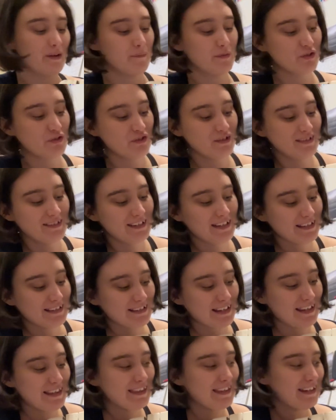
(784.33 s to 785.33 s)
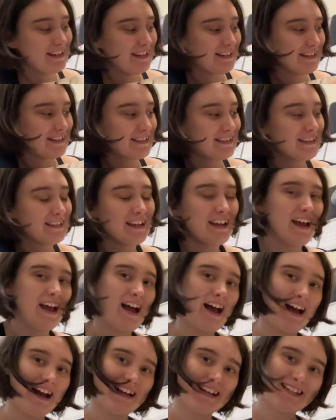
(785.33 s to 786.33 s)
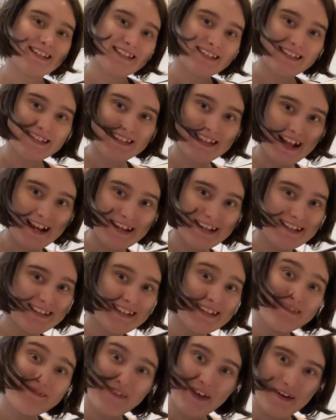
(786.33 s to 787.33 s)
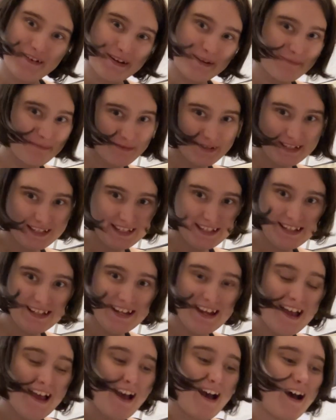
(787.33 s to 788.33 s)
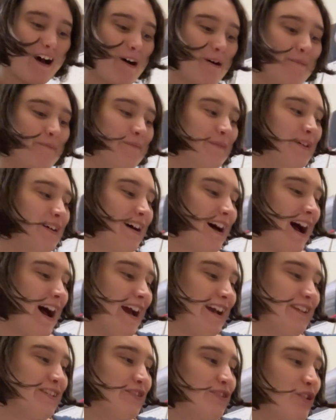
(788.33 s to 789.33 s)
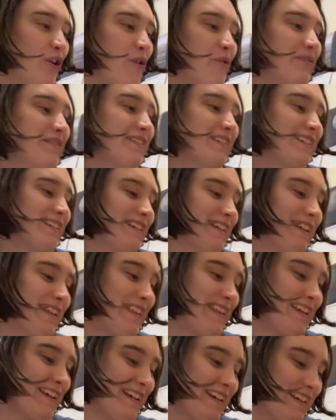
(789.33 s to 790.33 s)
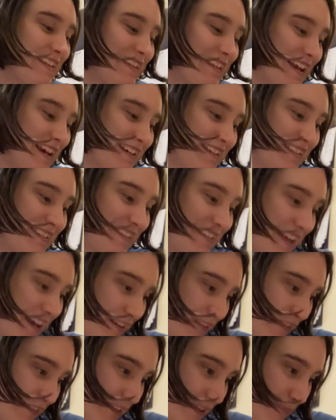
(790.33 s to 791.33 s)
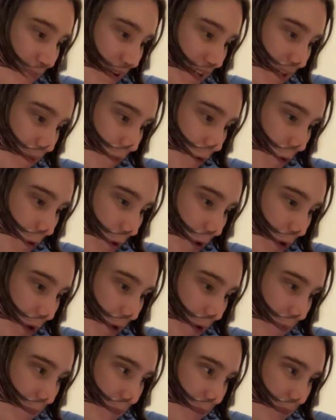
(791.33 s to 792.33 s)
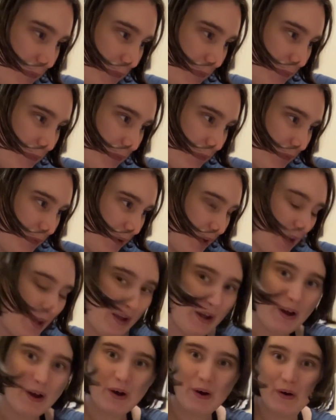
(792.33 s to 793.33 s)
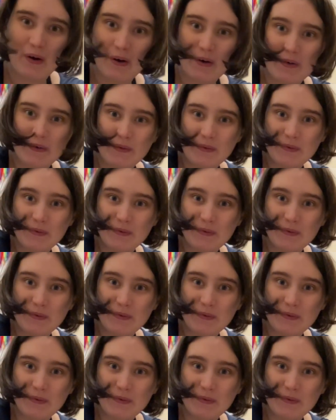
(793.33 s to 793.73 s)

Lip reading: machine because I think it's aesthetically very pretty. I don't think they sell them anymore. Oh